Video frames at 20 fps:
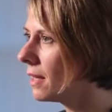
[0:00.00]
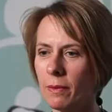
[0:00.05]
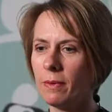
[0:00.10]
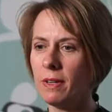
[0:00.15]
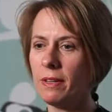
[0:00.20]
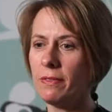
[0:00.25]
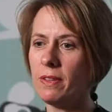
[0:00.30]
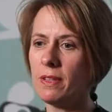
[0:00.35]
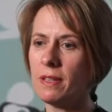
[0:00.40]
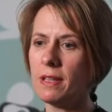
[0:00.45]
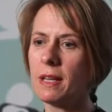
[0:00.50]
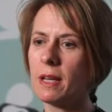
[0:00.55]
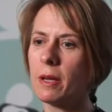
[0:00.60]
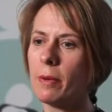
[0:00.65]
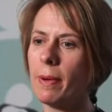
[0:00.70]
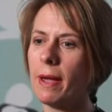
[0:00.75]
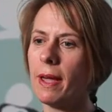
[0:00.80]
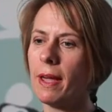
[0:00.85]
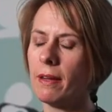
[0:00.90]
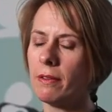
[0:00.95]
Well, if you think
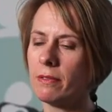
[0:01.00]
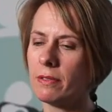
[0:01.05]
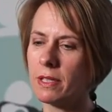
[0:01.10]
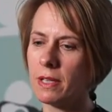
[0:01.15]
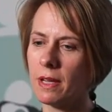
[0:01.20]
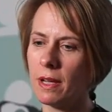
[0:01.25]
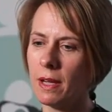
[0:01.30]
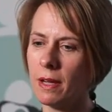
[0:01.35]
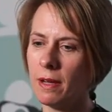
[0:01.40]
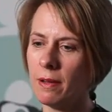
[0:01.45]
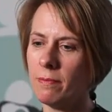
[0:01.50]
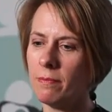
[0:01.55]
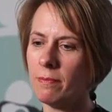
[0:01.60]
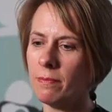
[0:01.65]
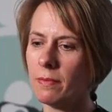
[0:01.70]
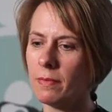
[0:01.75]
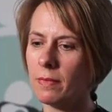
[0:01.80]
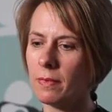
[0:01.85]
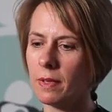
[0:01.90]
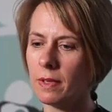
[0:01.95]
about
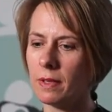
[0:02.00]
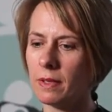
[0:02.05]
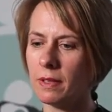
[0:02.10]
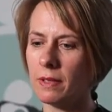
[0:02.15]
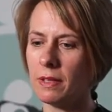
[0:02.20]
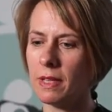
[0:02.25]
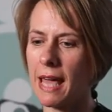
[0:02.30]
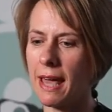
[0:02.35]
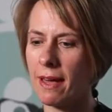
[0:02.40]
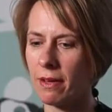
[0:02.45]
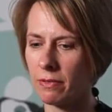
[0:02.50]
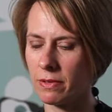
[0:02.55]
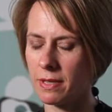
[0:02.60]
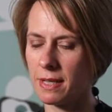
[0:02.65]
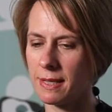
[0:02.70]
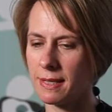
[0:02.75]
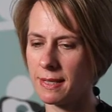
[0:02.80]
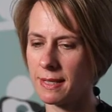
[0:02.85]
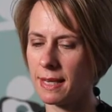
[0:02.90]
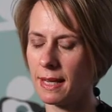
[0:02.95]

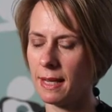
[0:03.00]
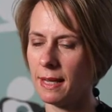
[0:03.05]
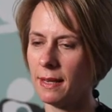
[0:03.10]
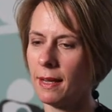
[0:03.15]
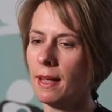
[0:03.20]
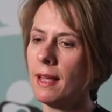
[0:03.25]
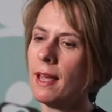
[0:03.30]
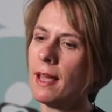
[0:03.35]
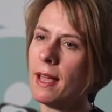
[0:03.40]
healthy skin